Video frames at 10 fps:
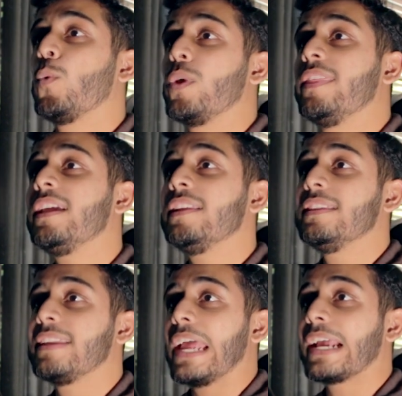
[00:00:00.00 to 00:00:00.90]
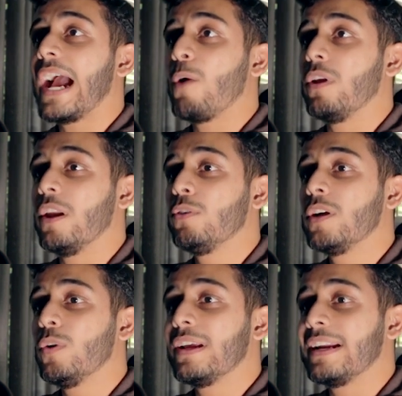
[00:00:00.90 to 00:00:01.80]
We're then going to drag our
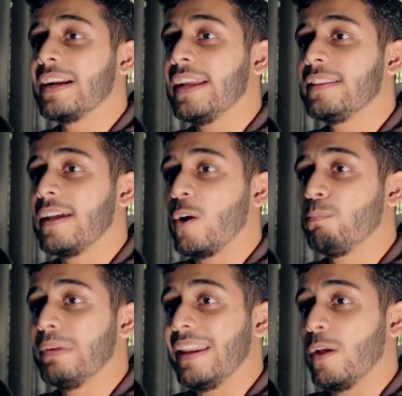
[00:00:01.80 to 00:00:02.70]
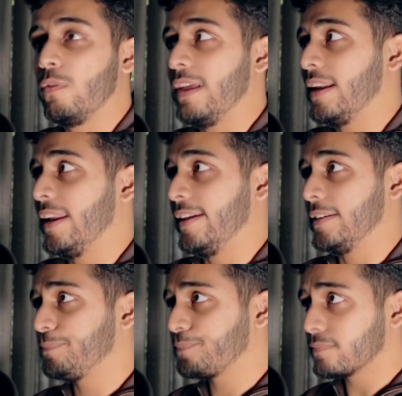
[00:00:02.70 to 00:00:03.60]
logo right down below that layer.